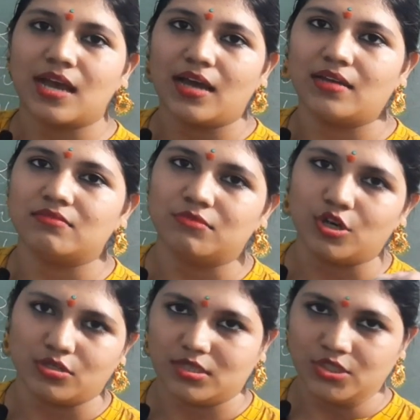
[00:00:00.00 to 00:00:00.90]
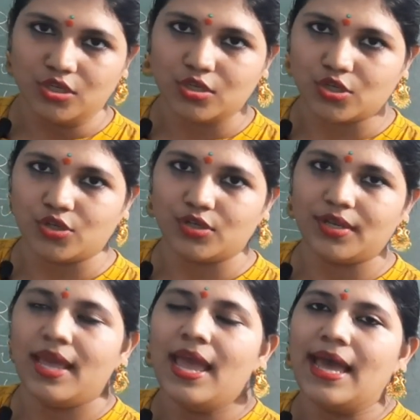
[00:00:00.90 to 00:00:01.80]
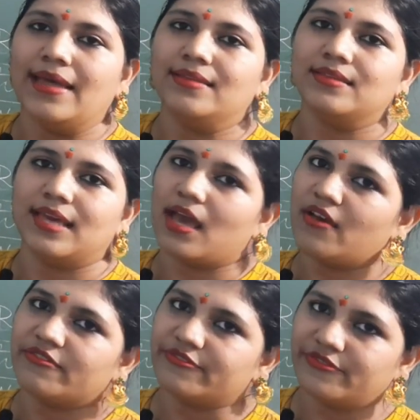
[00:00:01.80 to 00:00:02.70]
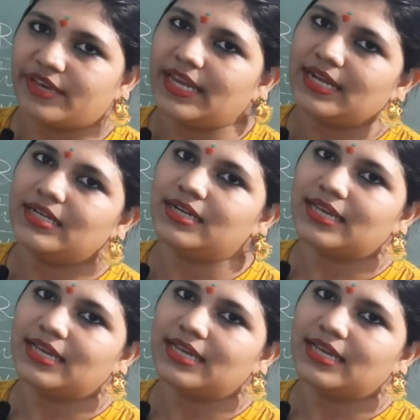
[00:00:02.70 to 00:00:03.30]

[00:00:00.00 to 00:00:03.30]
are not at all good and they have failed